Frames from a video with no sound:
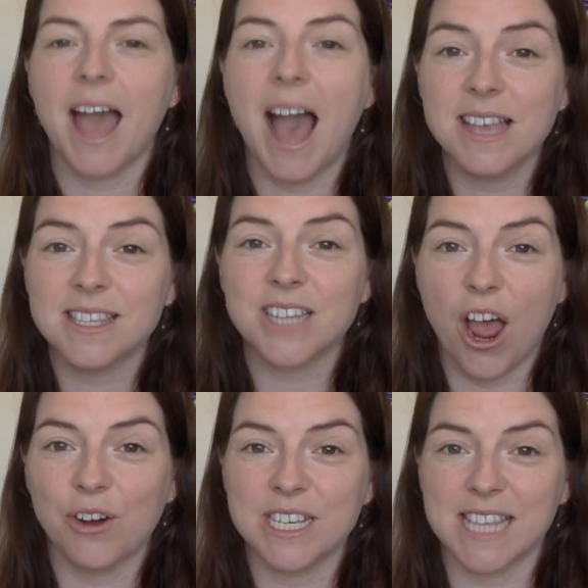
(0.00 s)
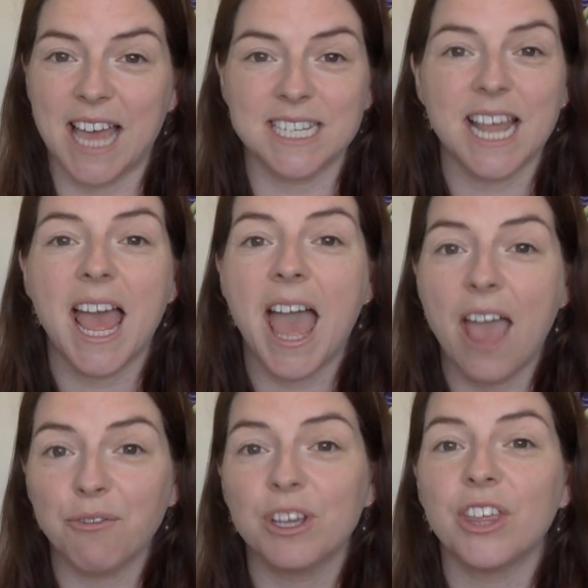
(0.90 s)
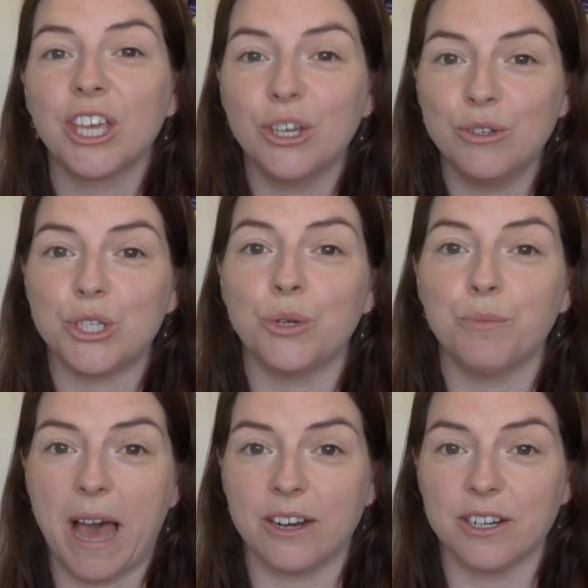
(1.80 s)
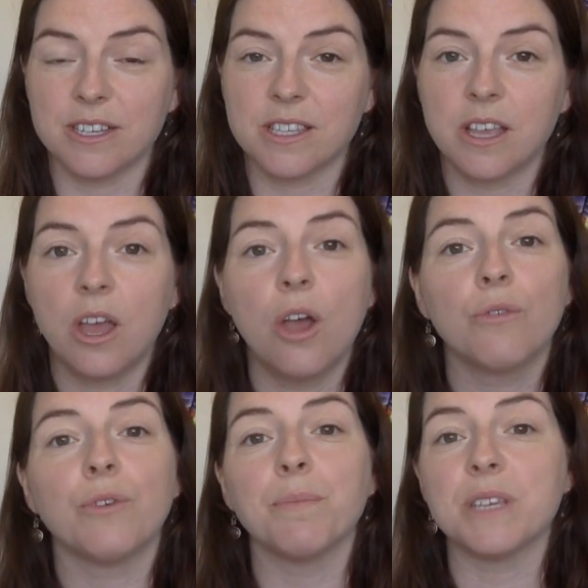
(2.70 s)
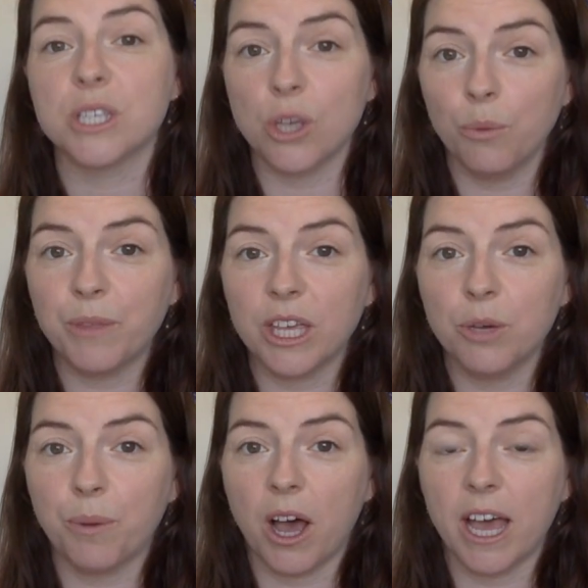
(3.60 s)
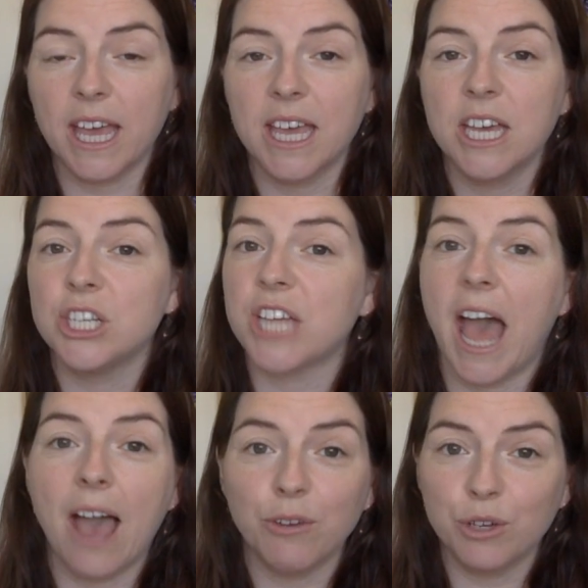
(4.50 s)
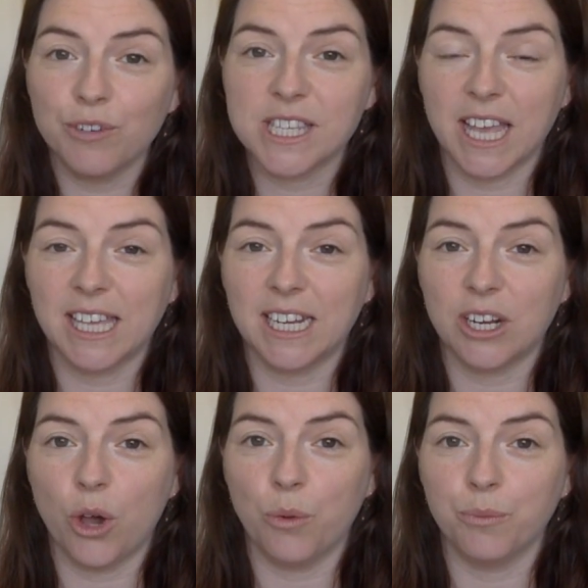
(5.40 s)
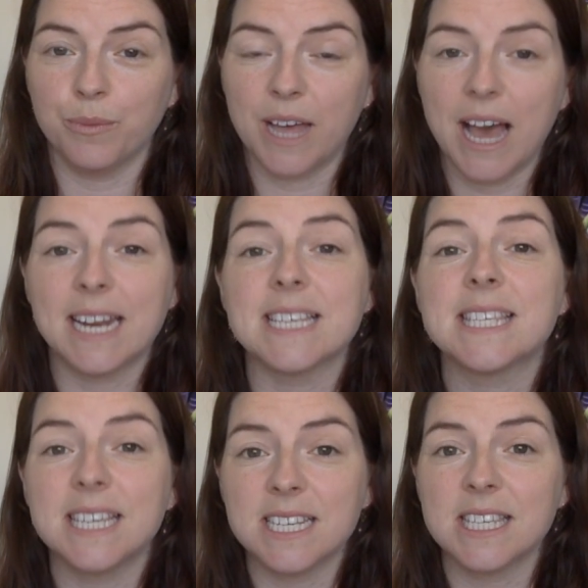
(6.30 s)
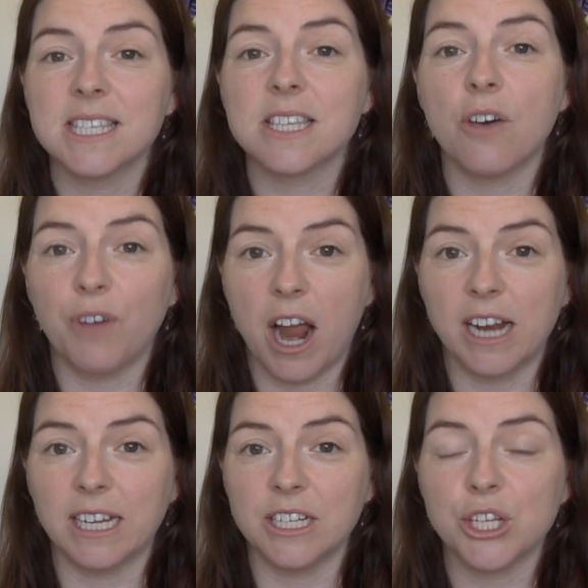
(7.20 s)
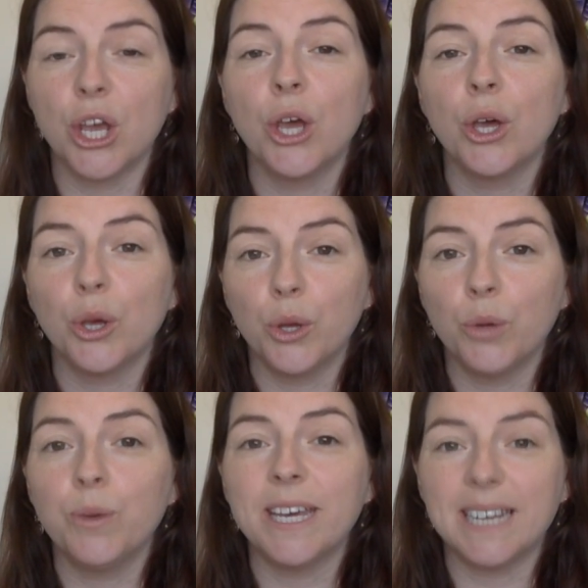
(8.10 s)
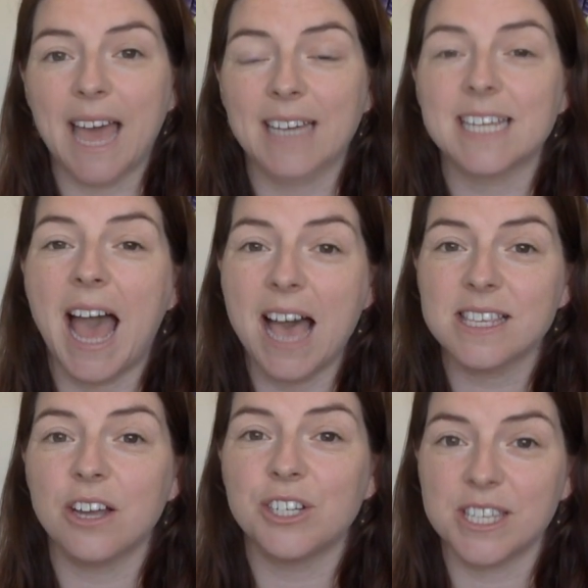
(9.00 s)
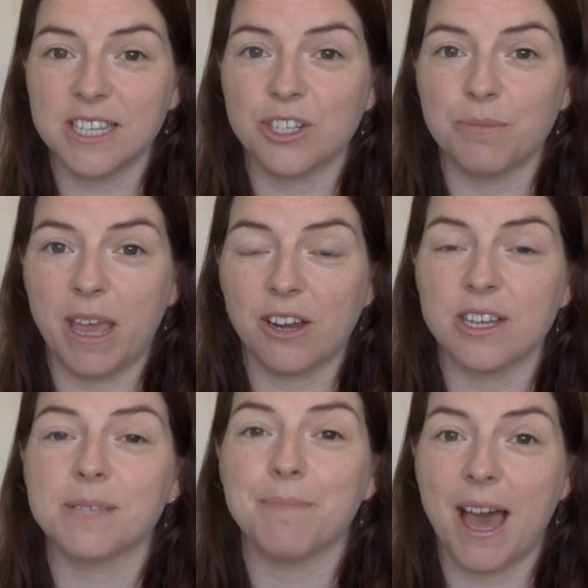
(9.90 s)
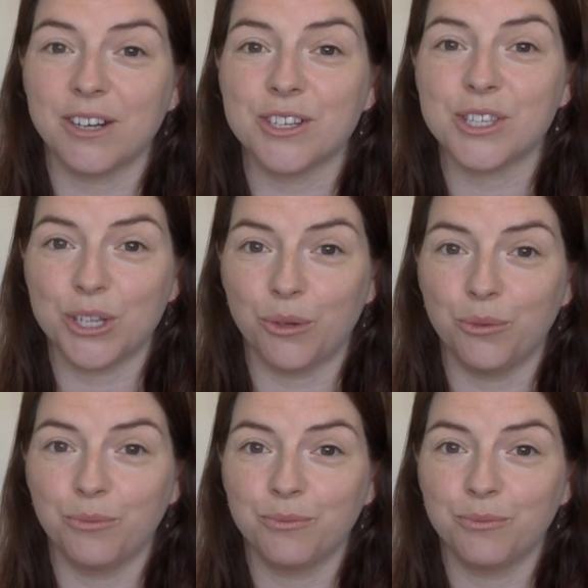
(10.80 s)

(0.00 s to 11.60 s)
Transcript: As Tara said, everything you do matters, from the soap that you buy to how you recycle at home and as citizens of Ireland, who we elect as our decision makers matters too.